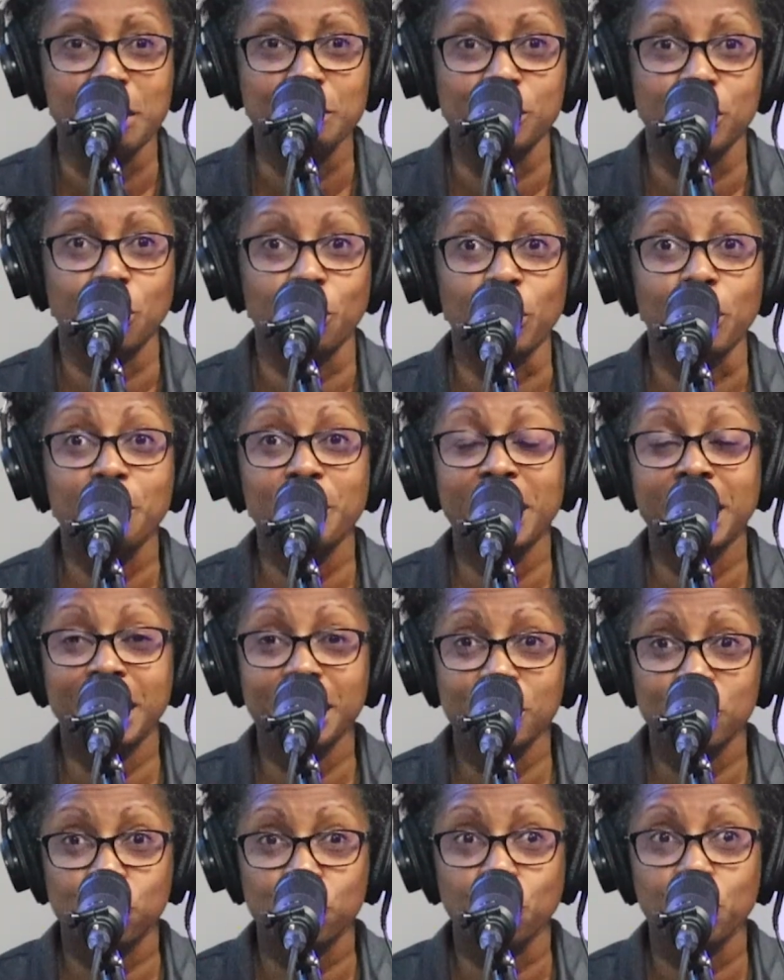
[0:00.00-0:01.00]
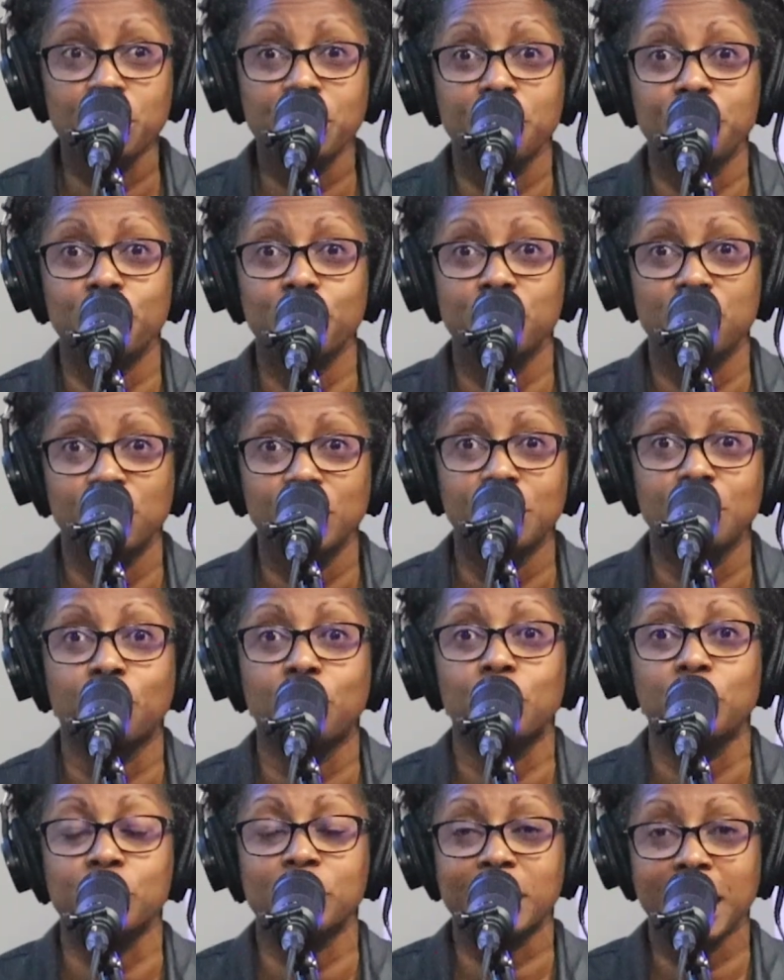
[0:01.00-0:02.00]
So we're making sure that those
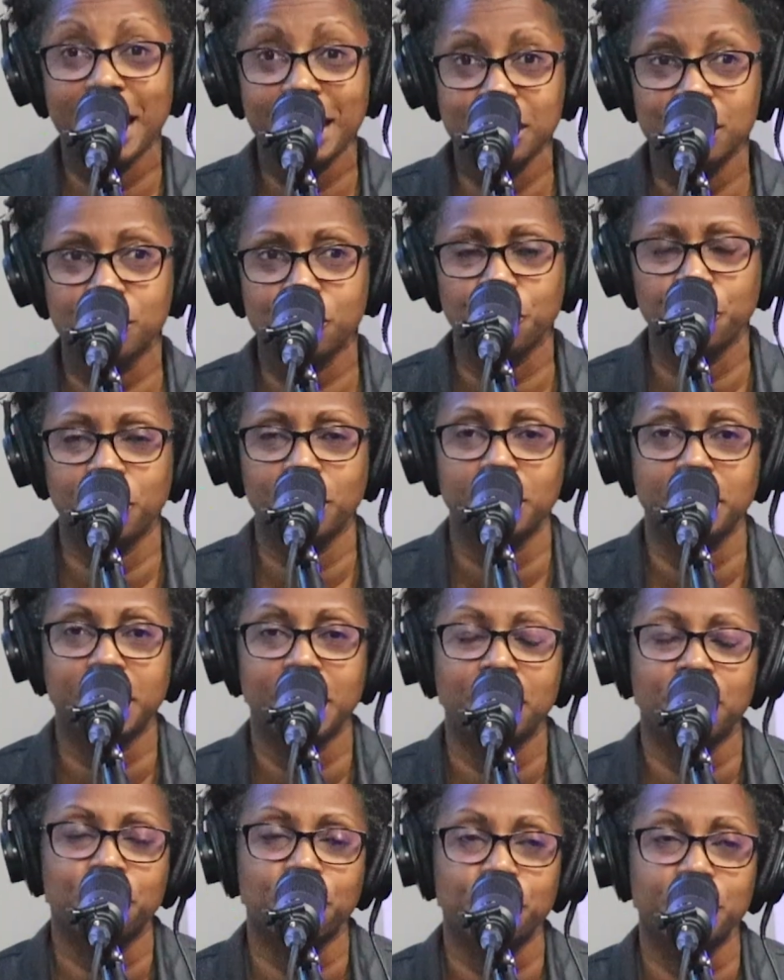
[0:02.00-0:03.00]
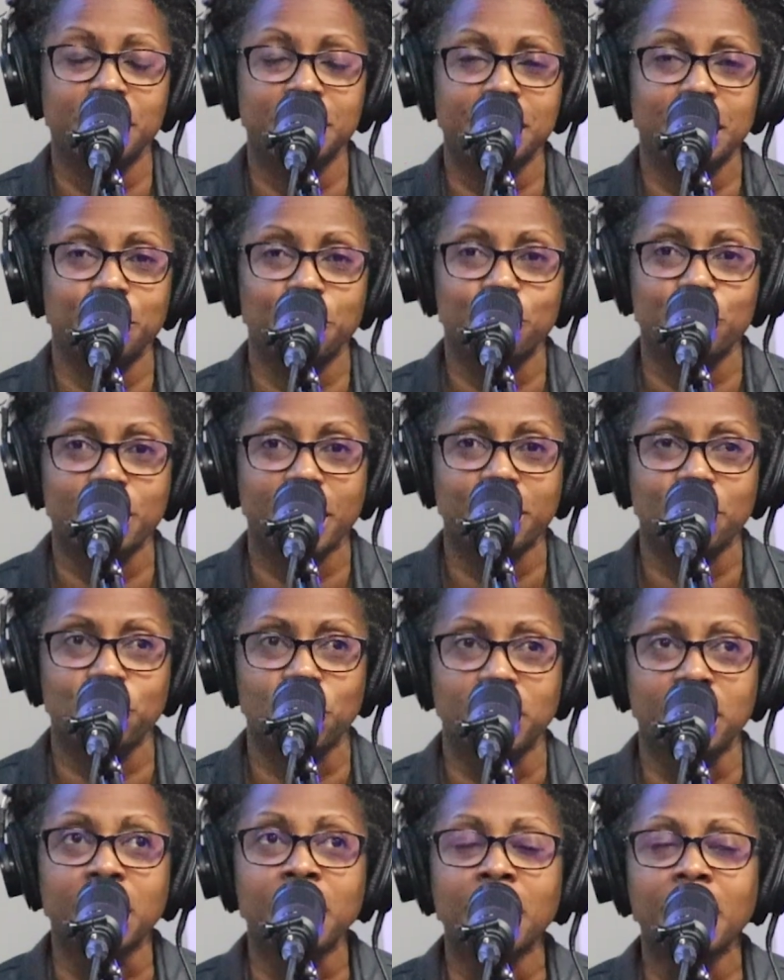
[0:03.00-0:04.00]
vehicles can circulate through this
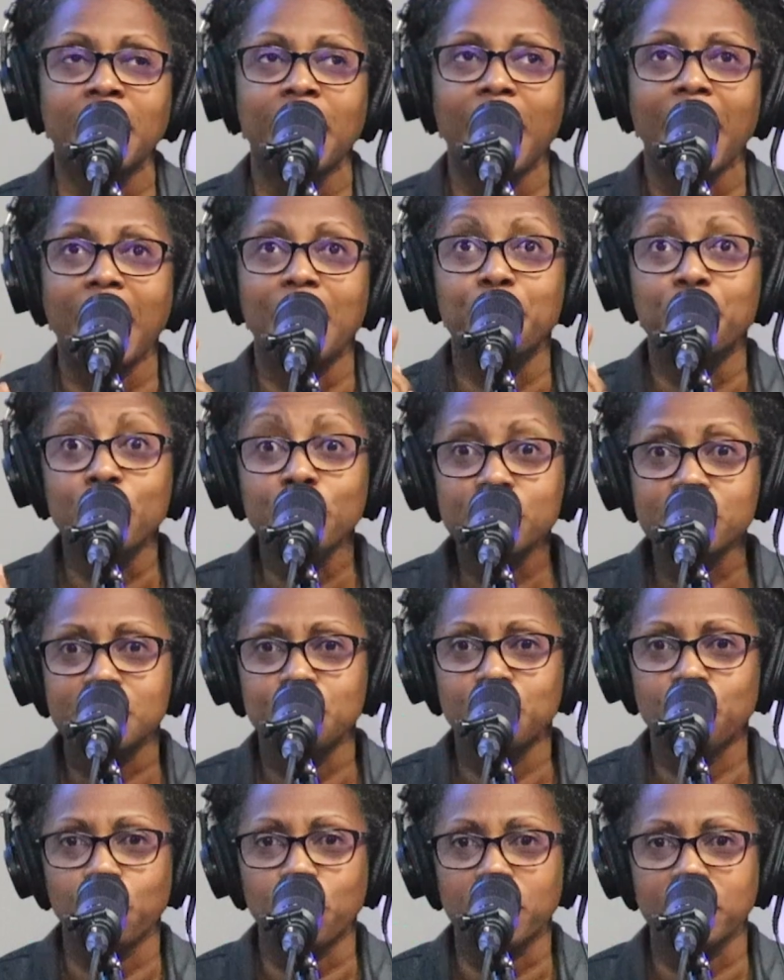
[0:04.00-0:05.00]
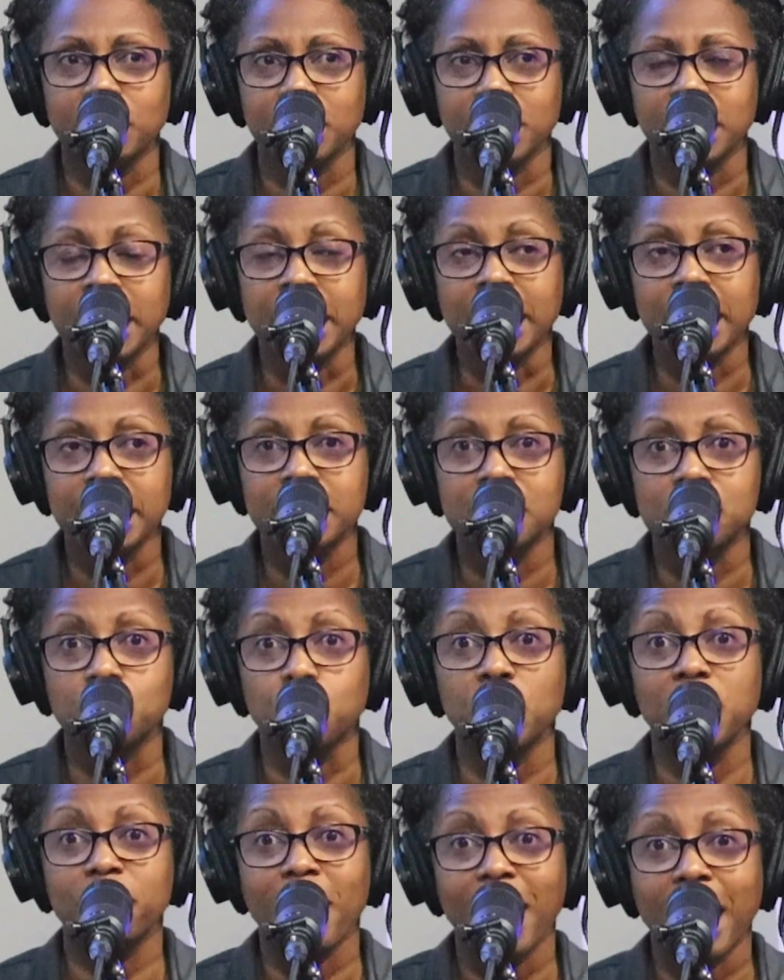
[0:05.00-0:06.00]
intersection. And most importantly is
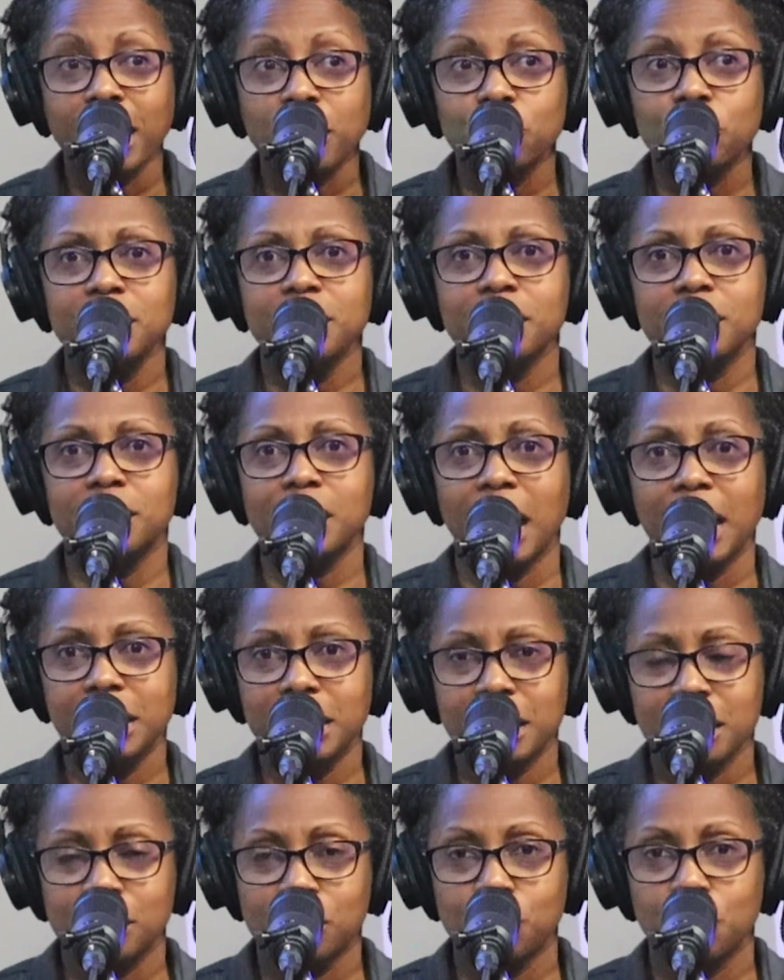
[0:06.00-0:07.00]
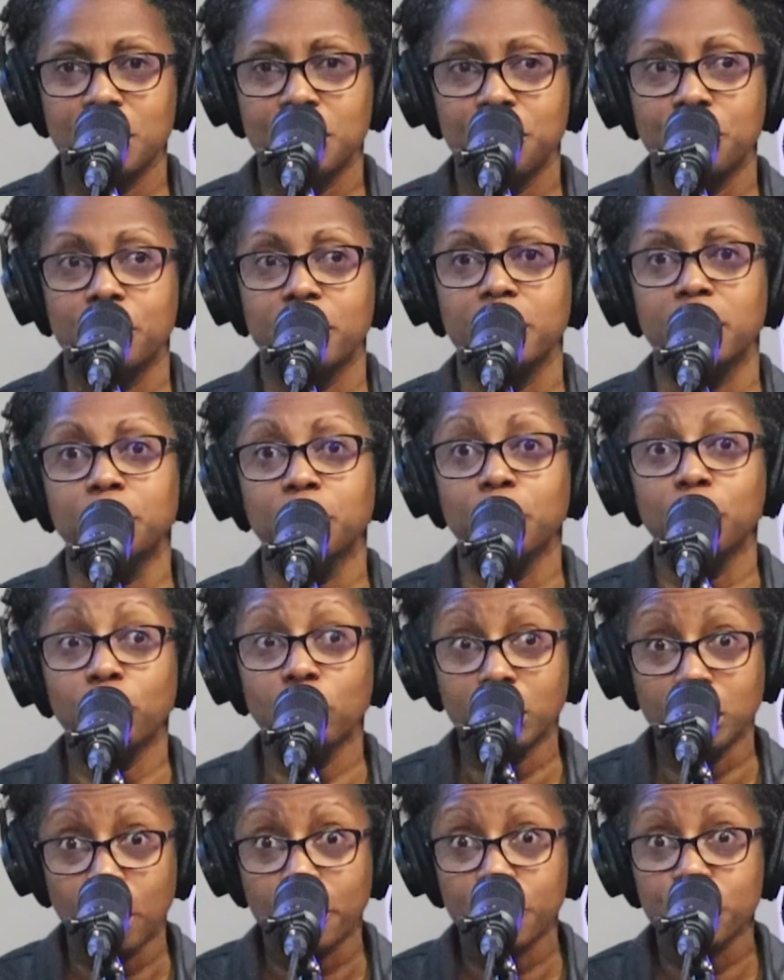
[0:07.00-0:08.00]
we've actually designed it so that the
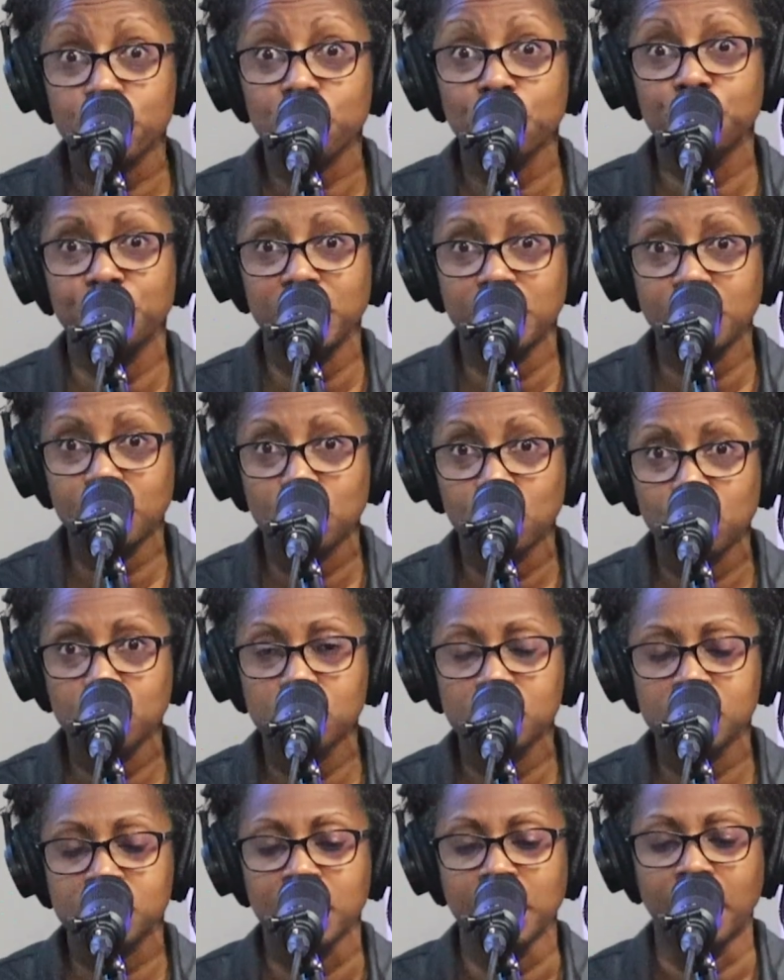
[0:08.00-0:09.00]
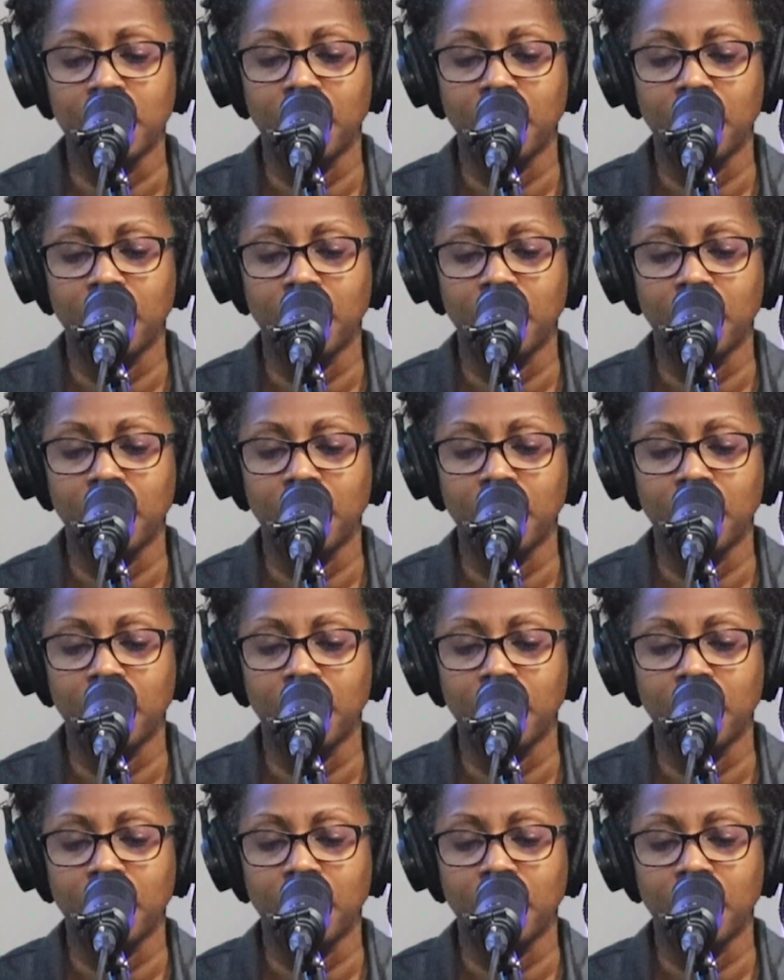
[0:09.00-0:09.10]
larger vehicles